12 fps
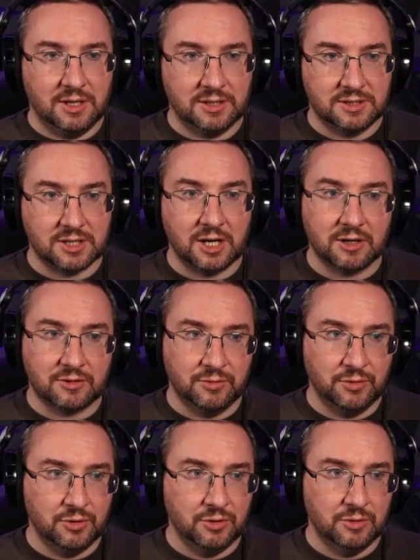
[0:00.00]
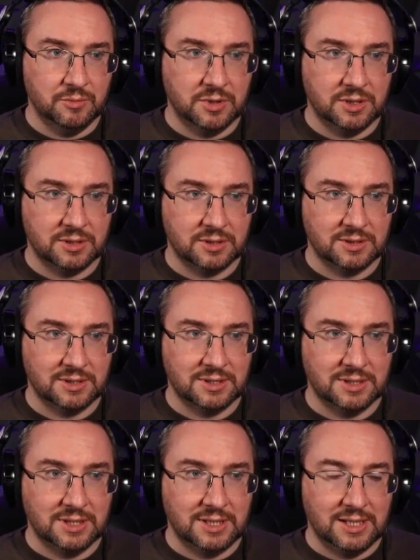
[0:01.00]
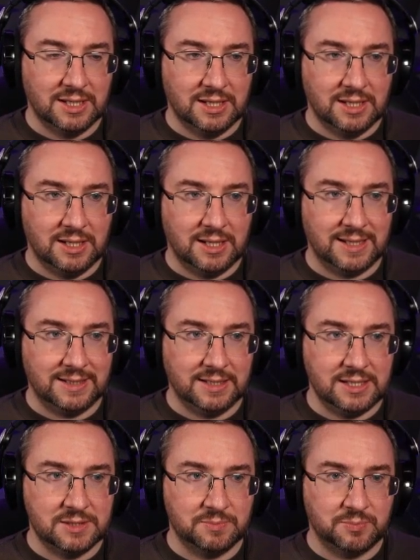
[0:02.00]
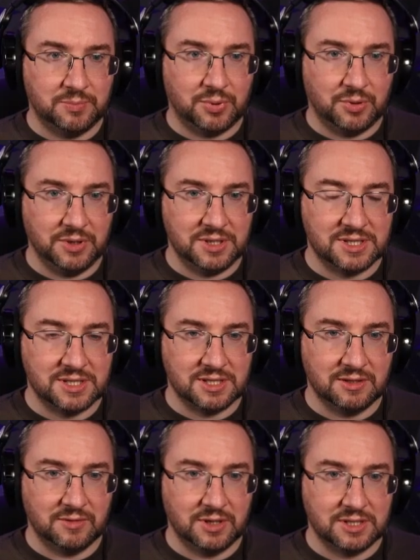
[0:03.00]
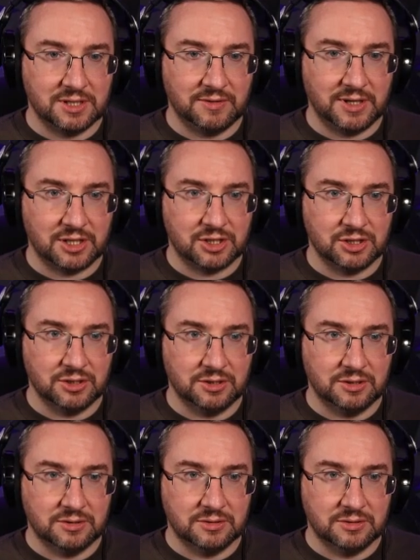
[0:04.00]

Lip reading: Dark room at least points us in the right direction.